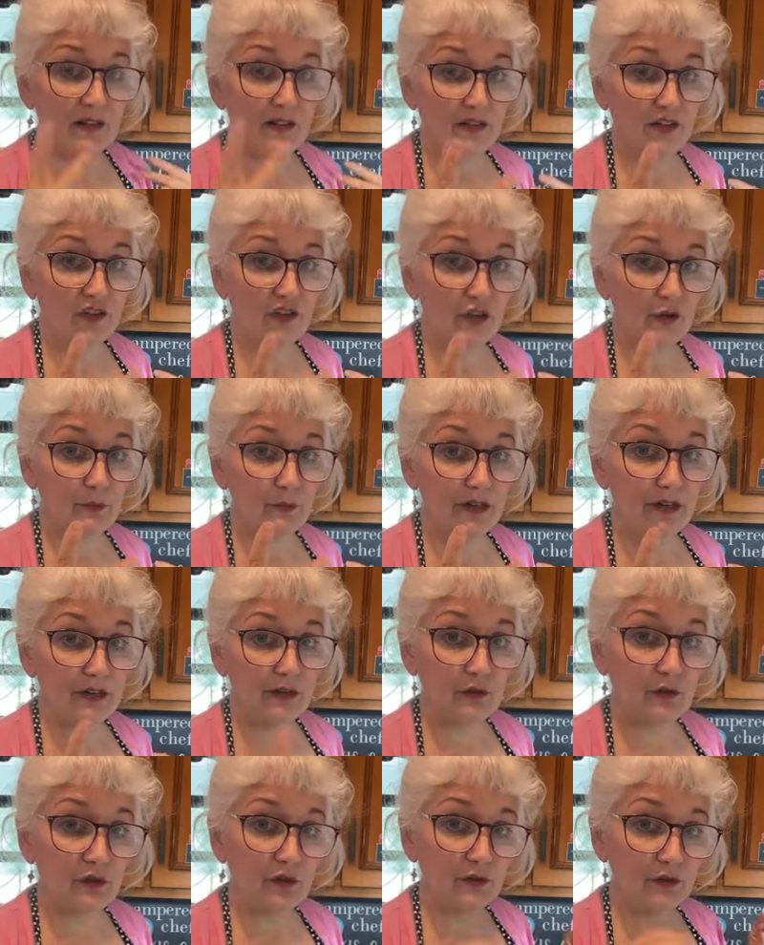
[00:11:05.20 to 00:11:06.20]
This is two
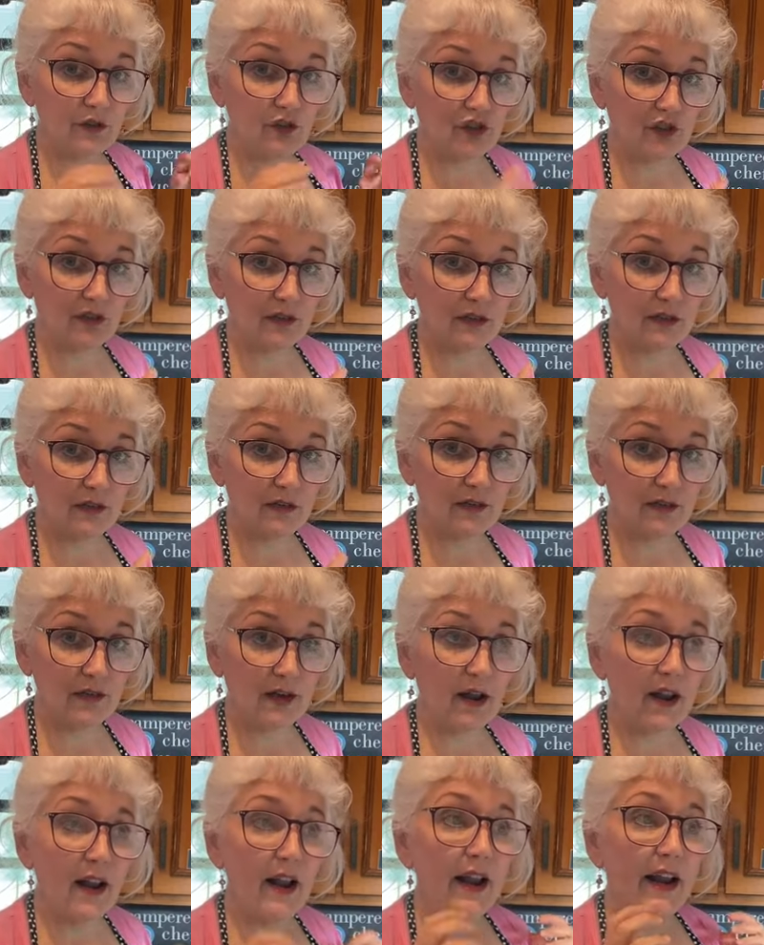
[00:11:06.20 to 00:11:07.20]
meals. We're doing chicken
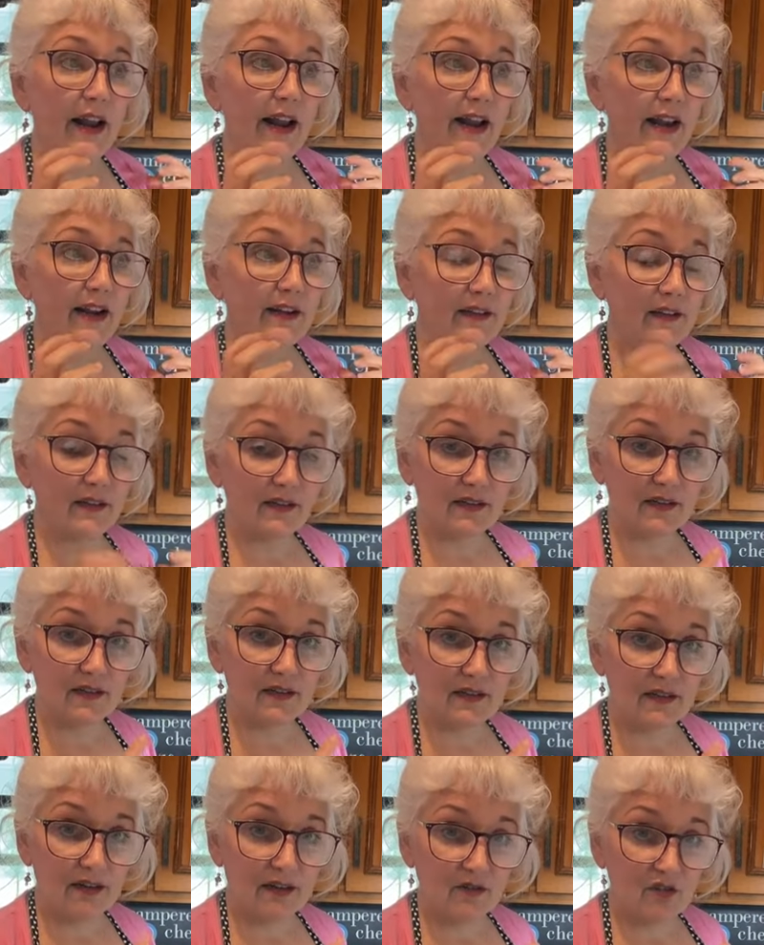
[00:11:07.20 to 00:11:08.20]
salsa and
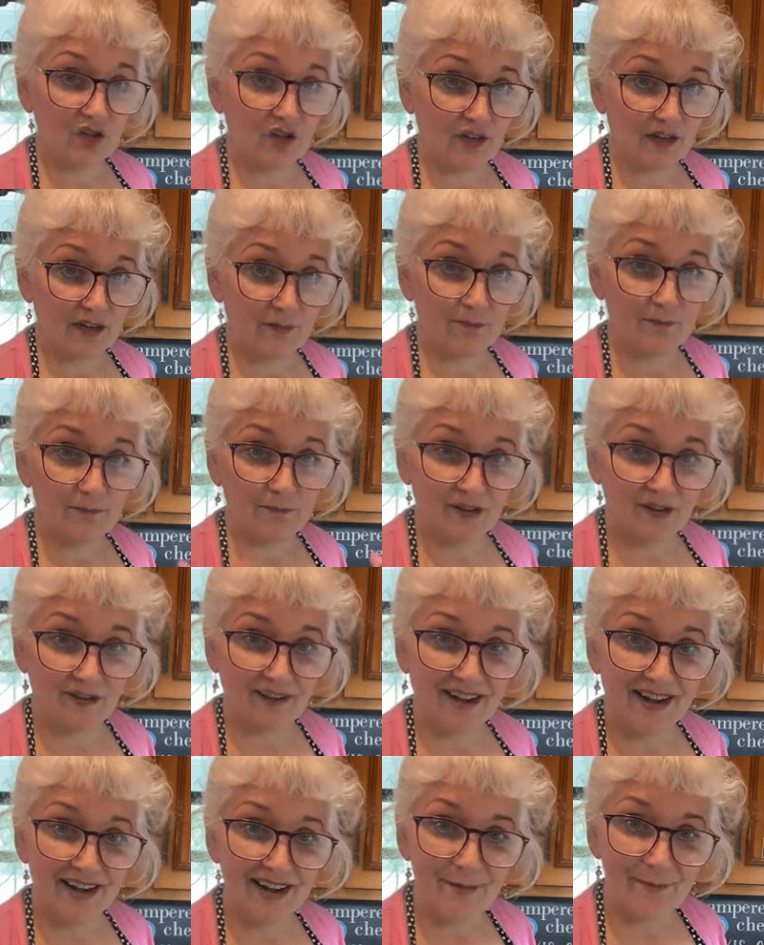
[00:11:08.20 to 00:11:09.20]
Tuscan style chicken. All
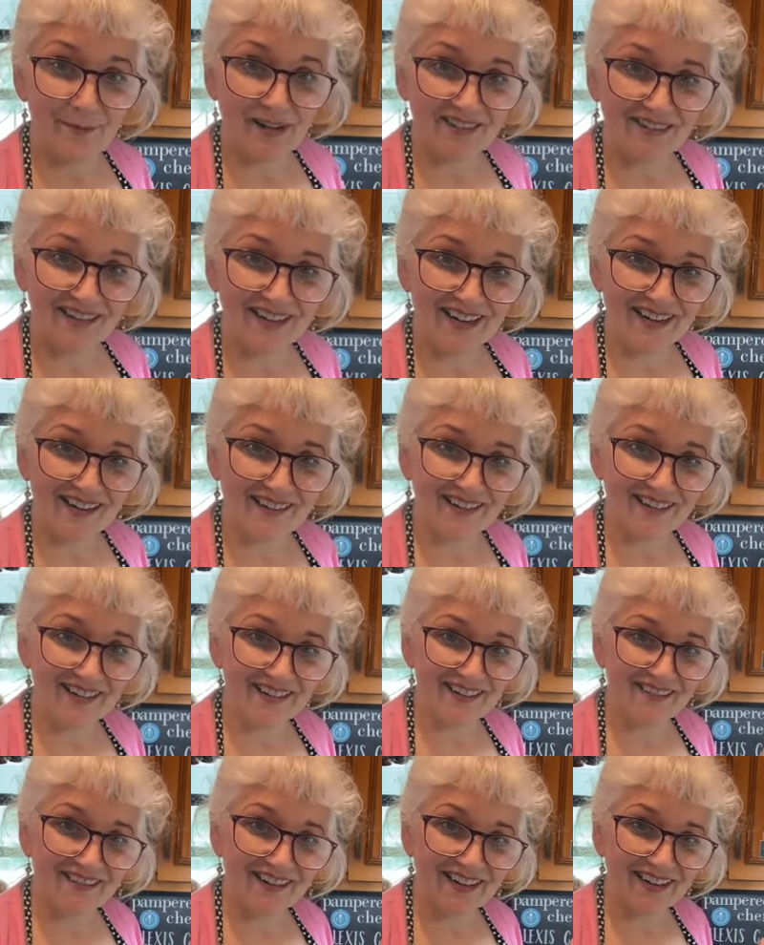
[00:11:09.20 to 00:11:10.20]
right. Hey, Melanie, how are you
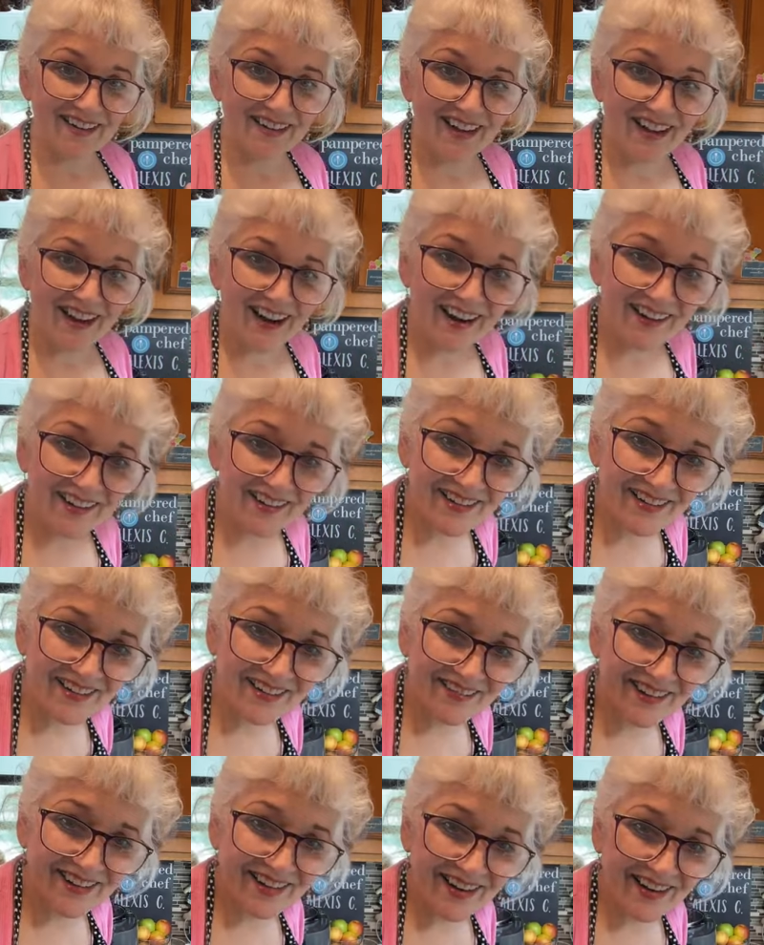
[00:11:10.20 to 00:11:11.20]
doing? How are you
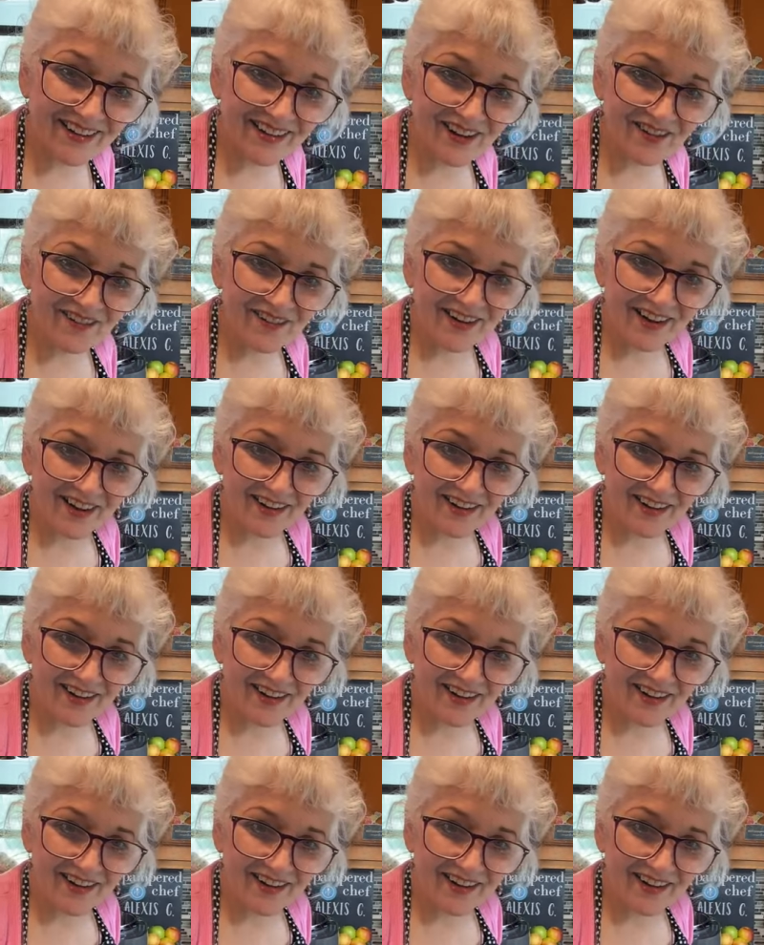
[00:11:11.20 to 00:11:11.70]
doing? Hello,